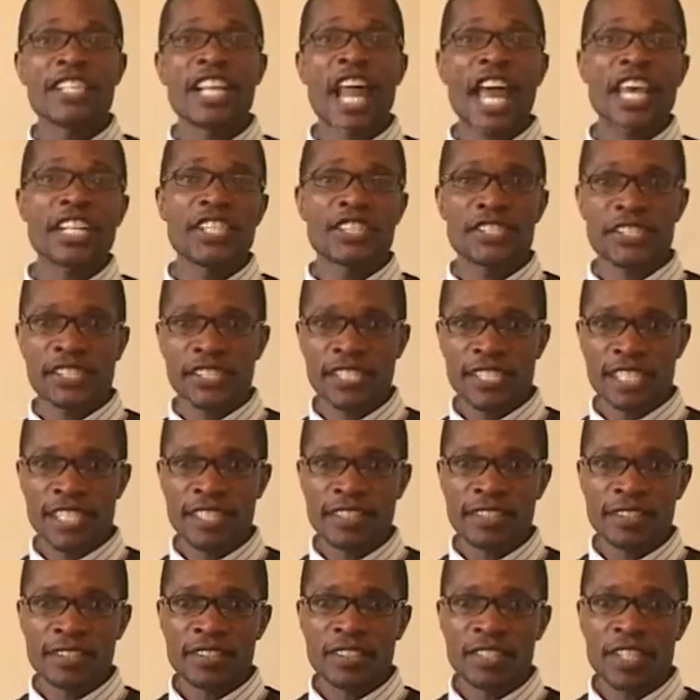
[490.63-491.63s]

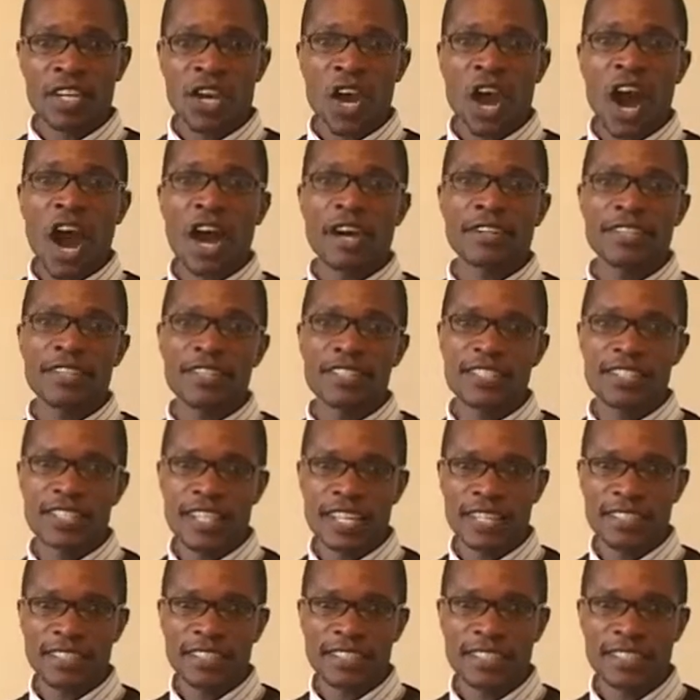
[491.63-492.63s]
nitrogen,
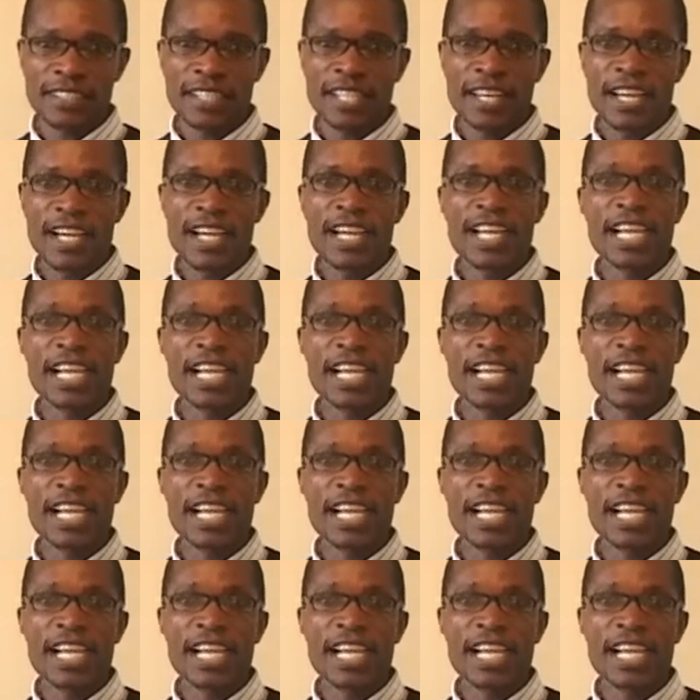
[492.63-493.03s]
oxygen,